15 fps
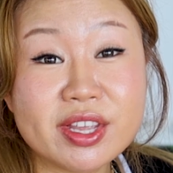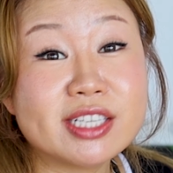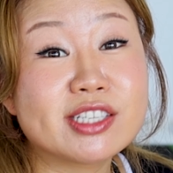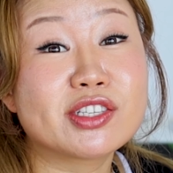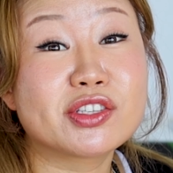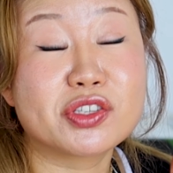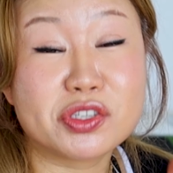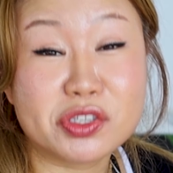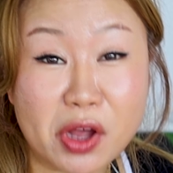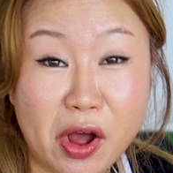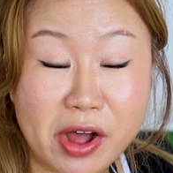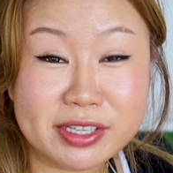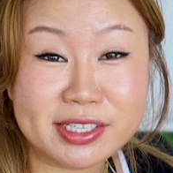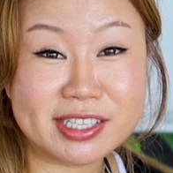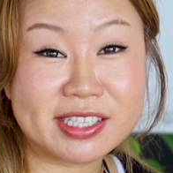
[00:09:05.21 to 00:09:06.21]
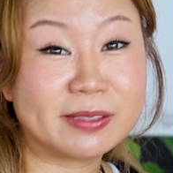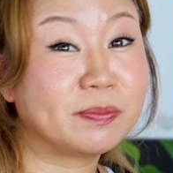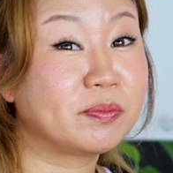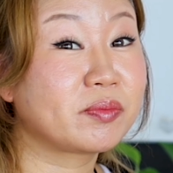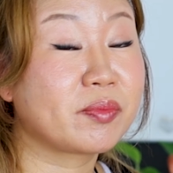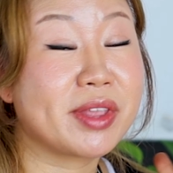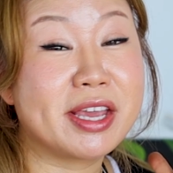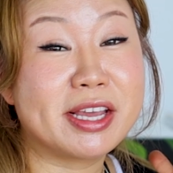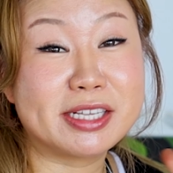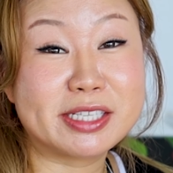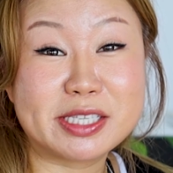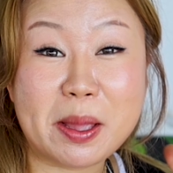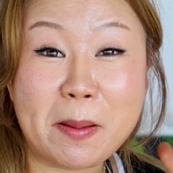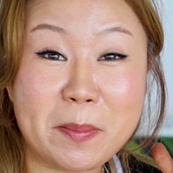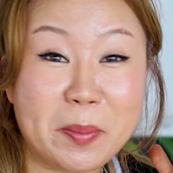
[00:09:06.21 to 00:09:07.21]
This sauce is
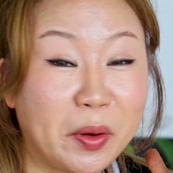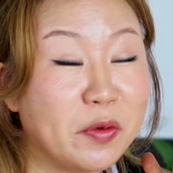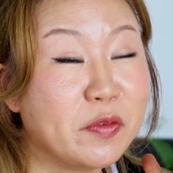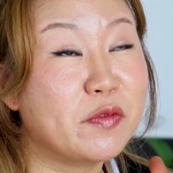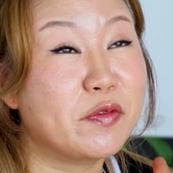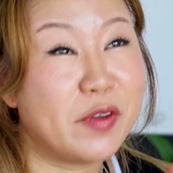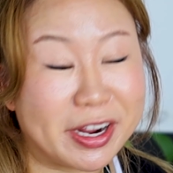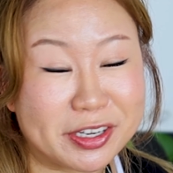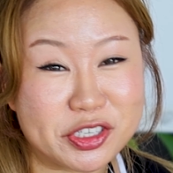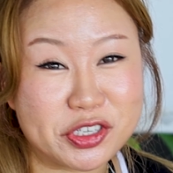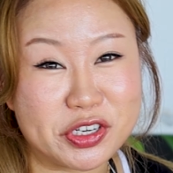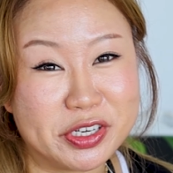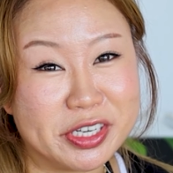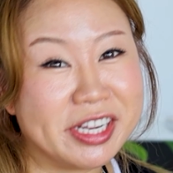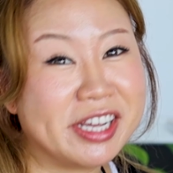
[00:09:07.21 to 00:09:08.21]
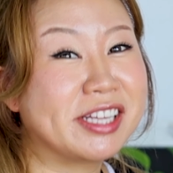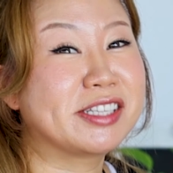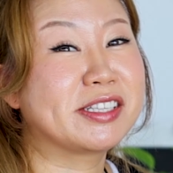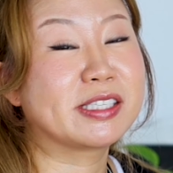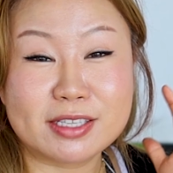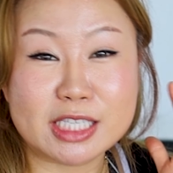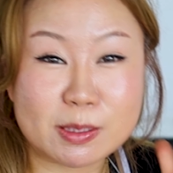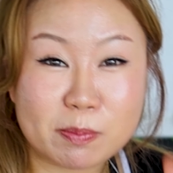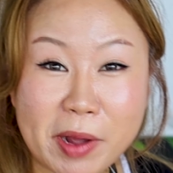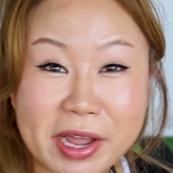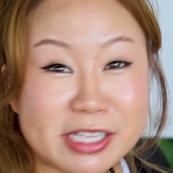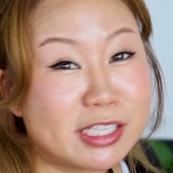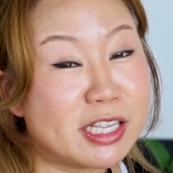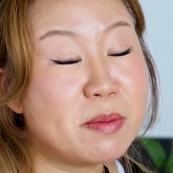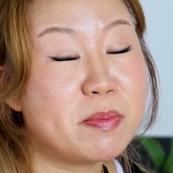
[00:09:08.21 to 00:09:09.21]
perfection. It's
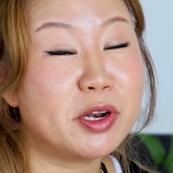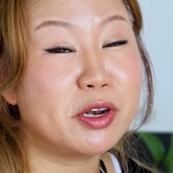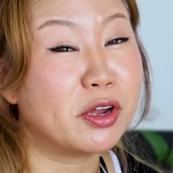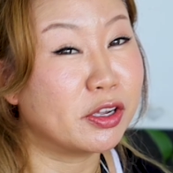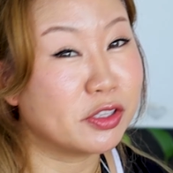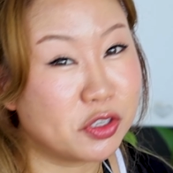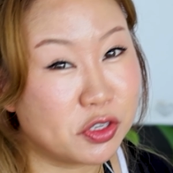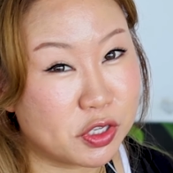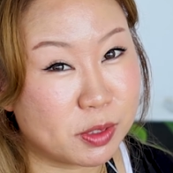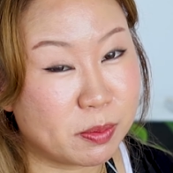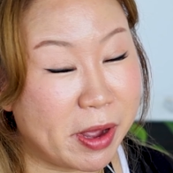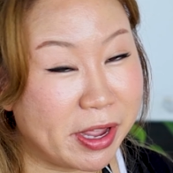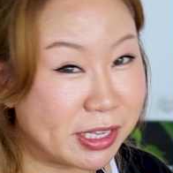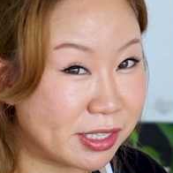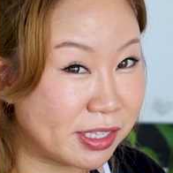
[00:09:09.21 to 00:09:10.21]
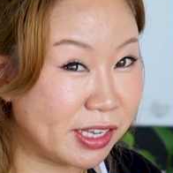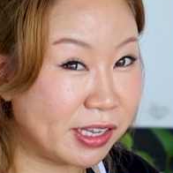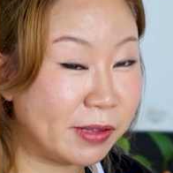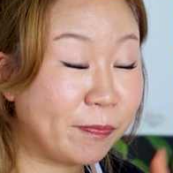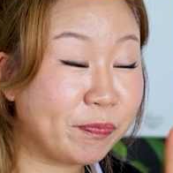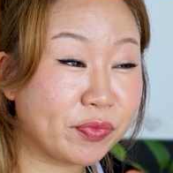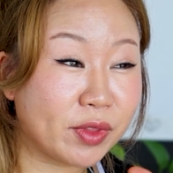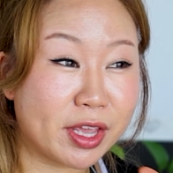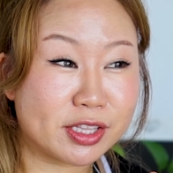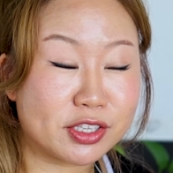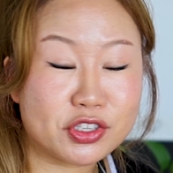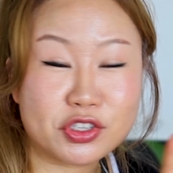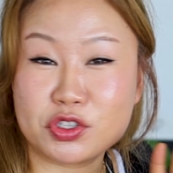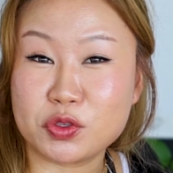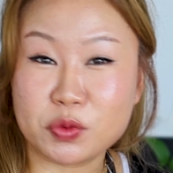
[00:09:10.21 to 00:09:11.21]
spicy but not too spicy.
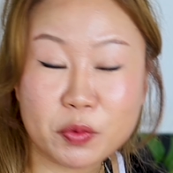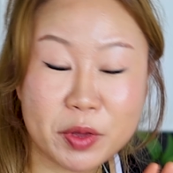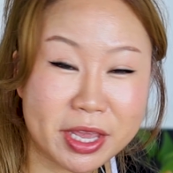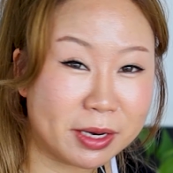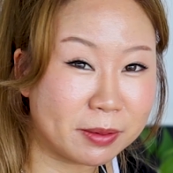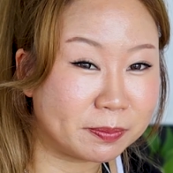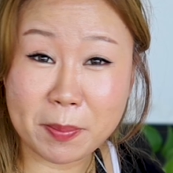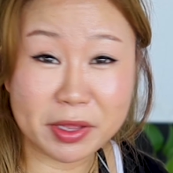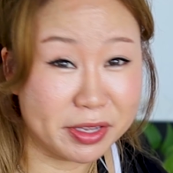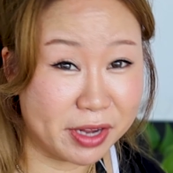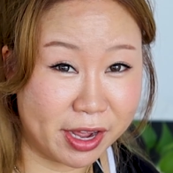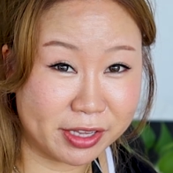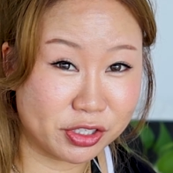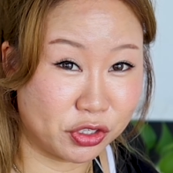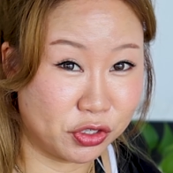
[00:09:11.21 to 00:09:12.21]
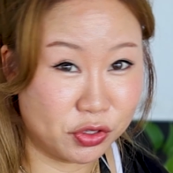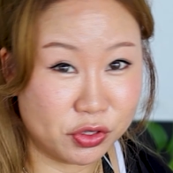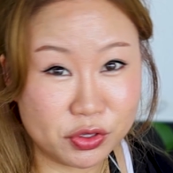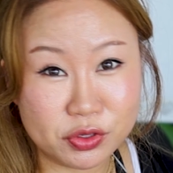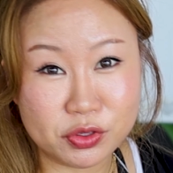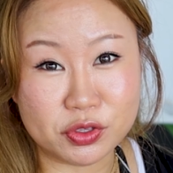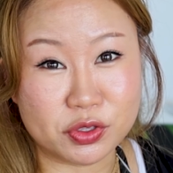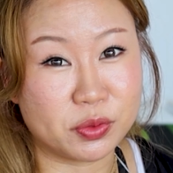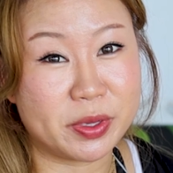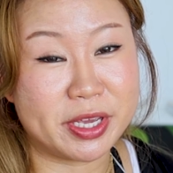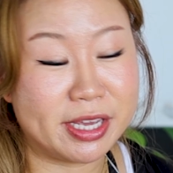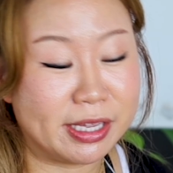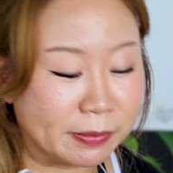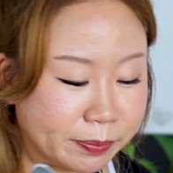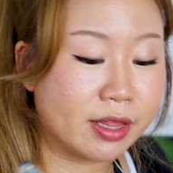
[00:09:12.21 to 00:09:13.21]
It's sweet but not too
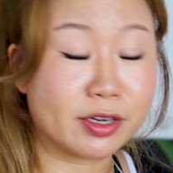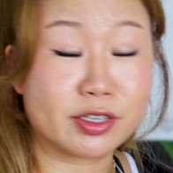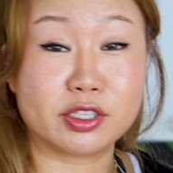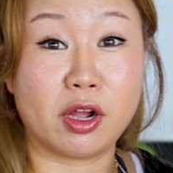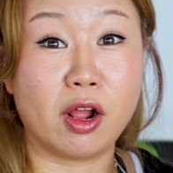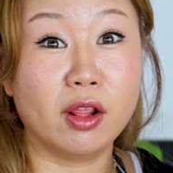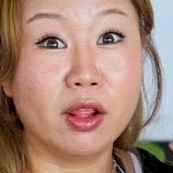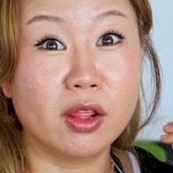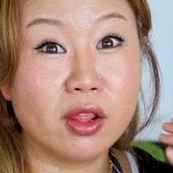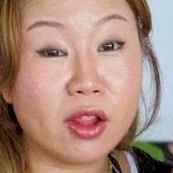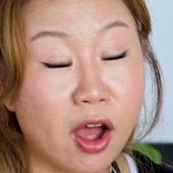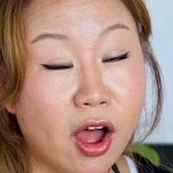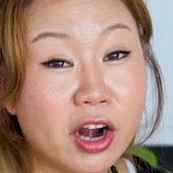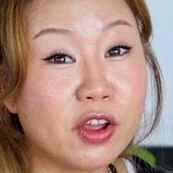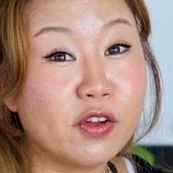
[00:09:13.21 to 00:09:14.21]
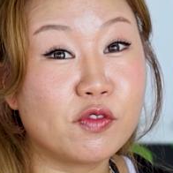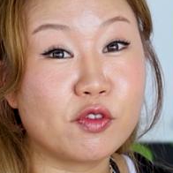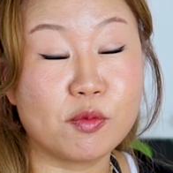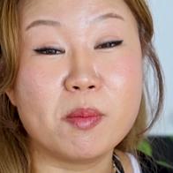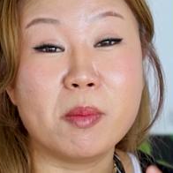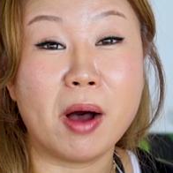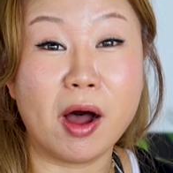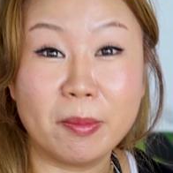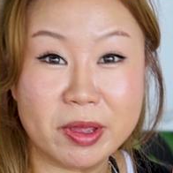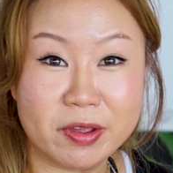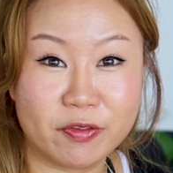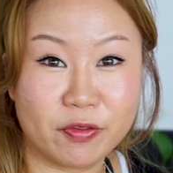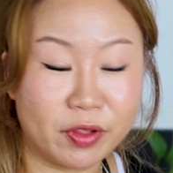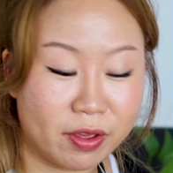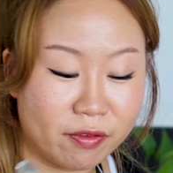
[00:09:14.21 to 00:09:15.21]
sweet. There's a lot of
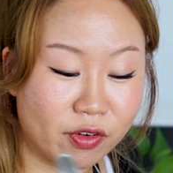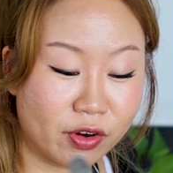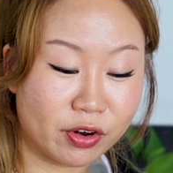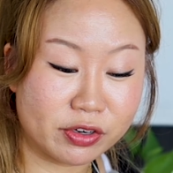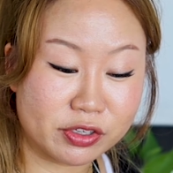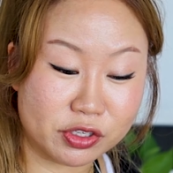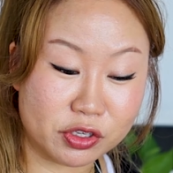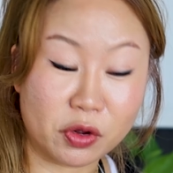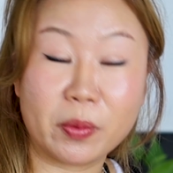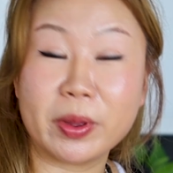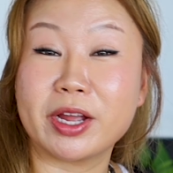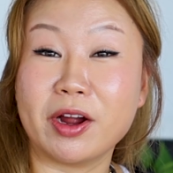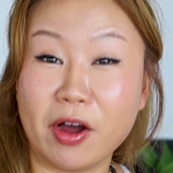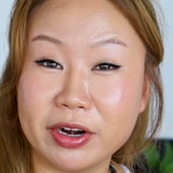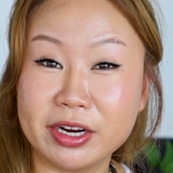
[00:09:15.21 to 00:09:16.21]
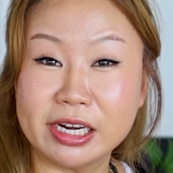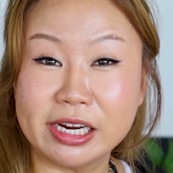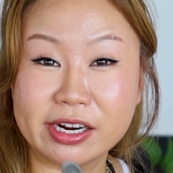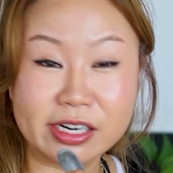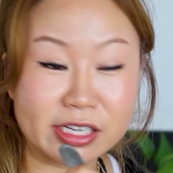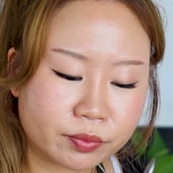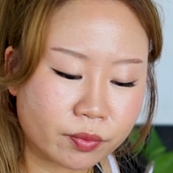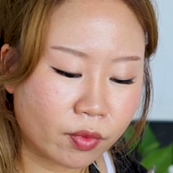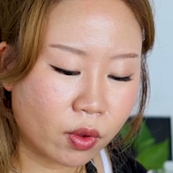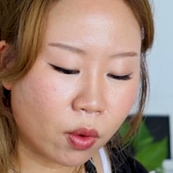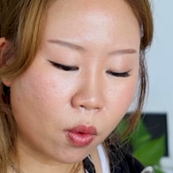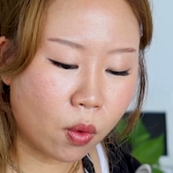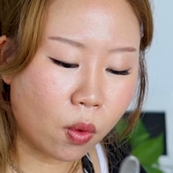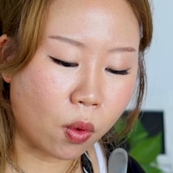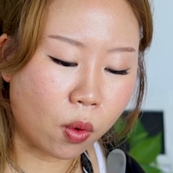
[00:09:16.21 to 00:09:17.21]
umami flavors going on in here.
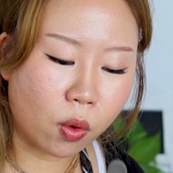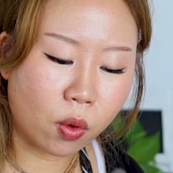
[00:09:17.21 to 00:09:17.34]
Ooh.